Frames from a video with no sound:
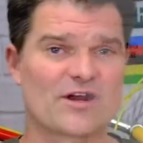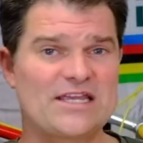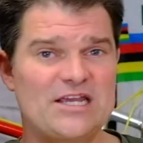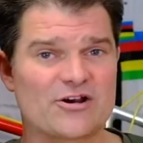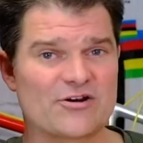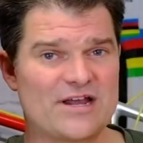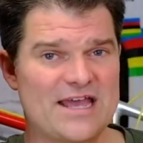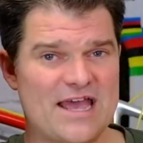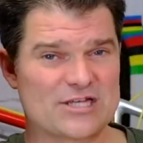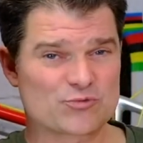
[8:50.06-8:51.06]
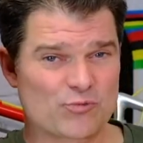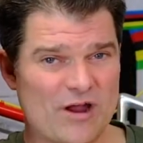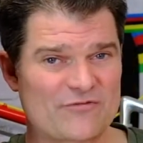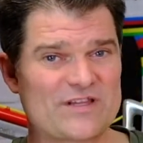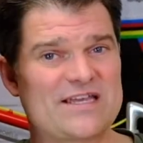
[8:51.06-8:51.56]
a year has
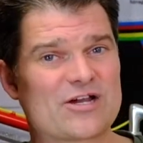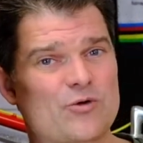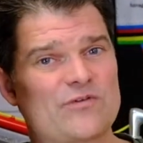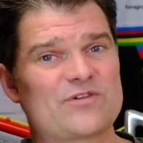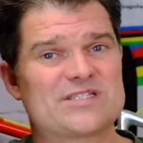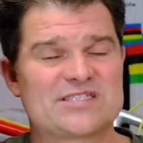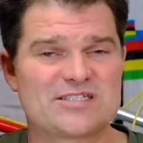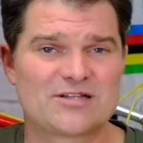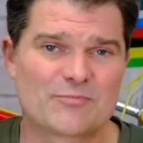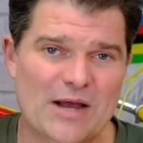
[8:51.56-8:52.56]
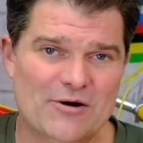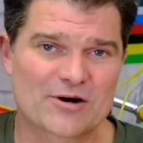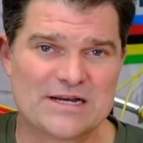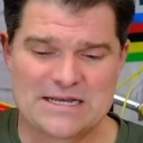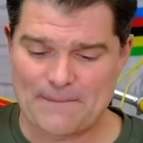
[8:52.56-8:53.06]
roughly equivalent sealing
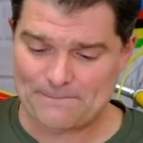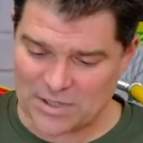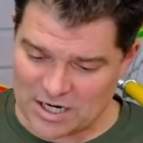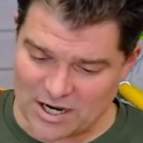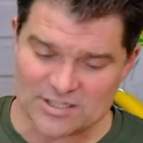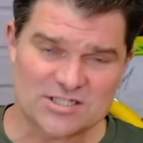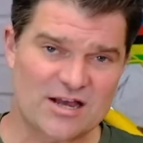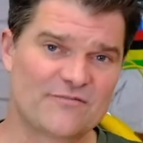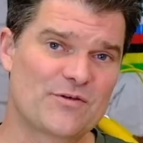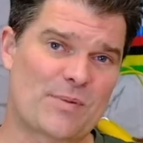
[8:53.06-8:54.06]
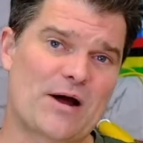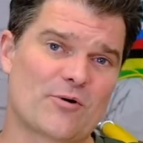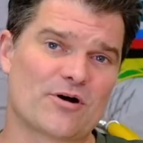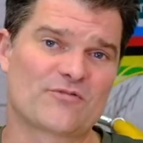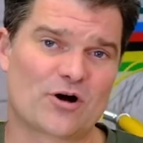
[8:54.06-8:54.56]
power because of the
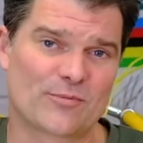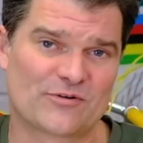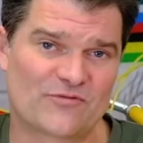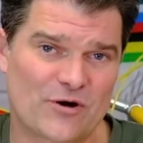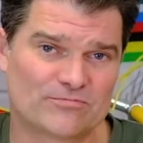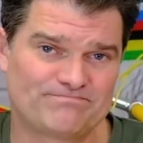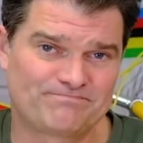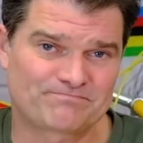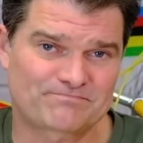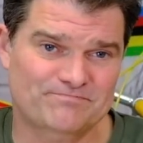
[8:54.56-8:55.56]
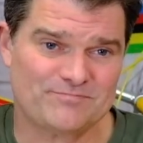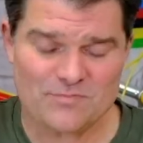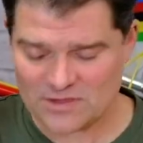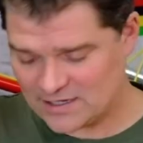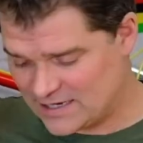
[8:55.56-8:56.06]
power of carbon foam.
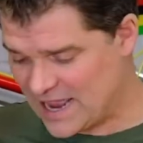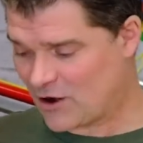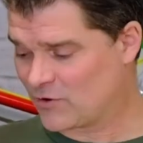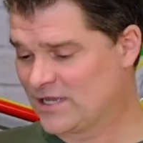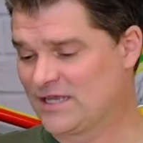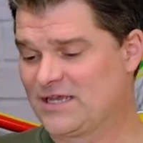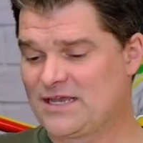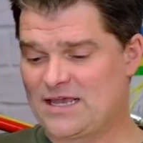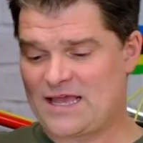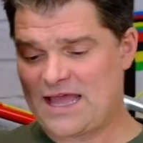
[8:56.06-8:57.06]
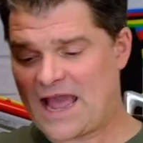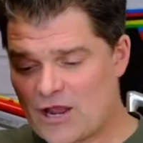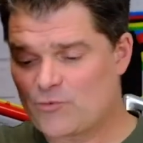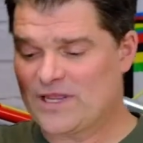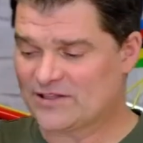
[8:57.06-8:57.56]
Now,
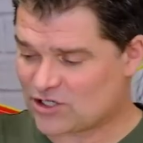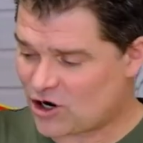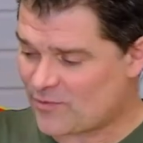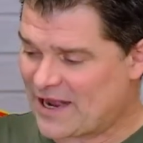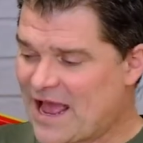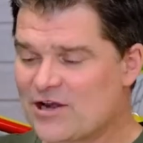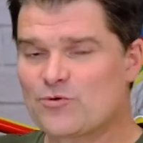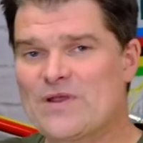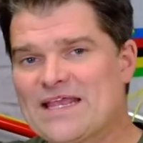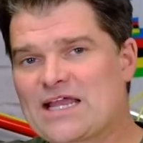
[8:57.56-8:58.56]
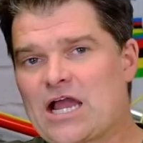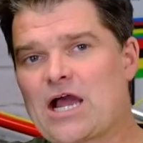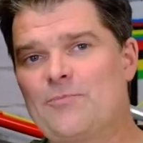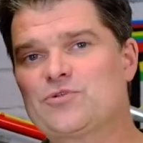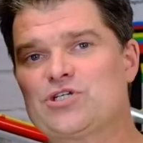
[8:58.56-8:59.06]
how do we get the carbon? How did we
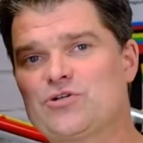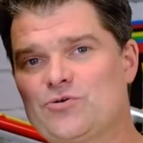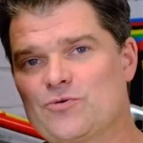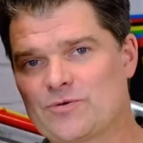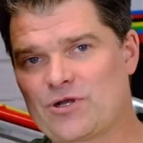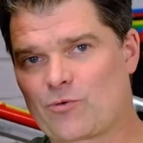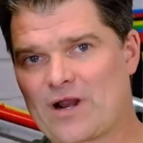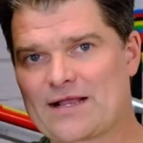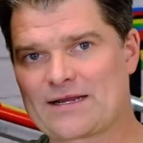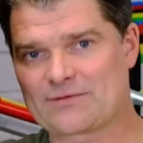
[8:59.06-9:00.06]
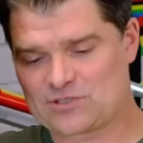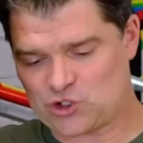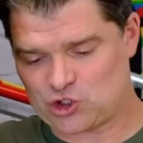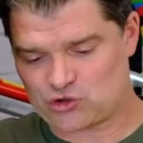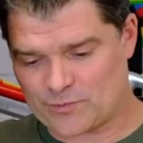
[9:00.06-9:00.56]
come to, you know, we're not gonna
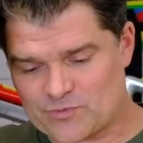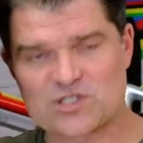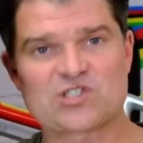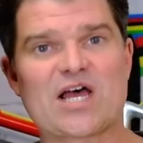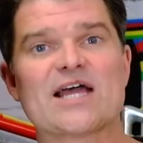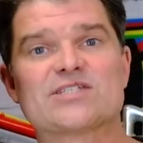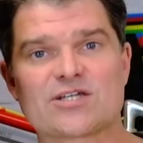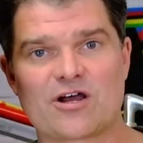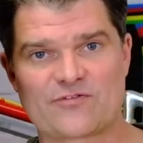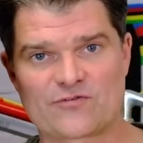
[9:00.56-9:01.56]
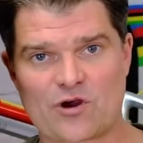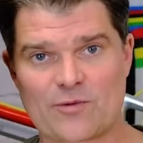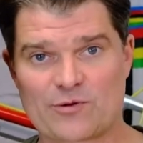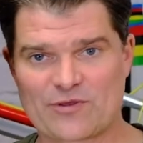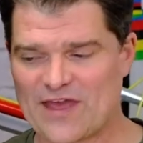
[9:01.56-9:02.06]
strip the sizing off of
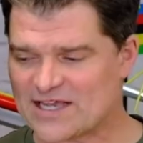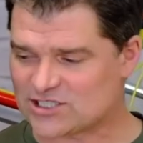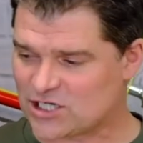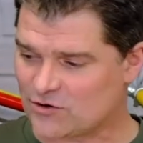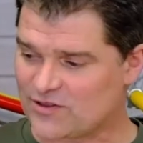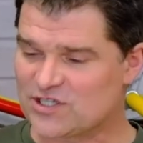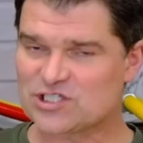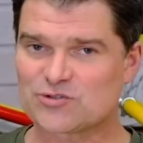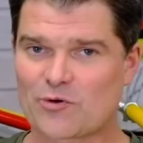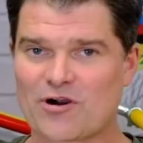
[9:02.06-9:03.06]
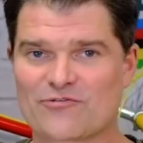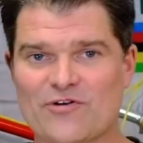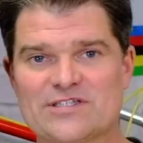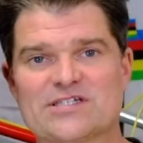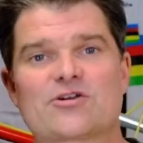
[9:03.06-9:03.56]
carbon with acetone. And this is where our
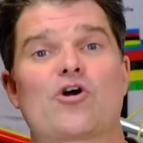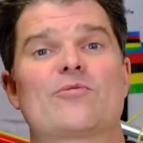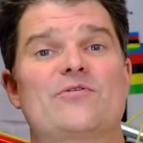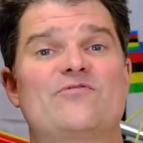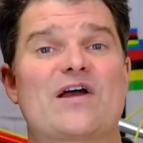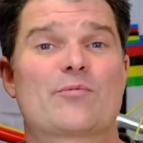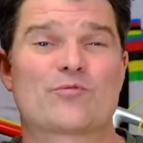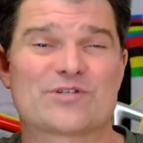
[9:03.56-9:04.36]
friends at Carbon Fiber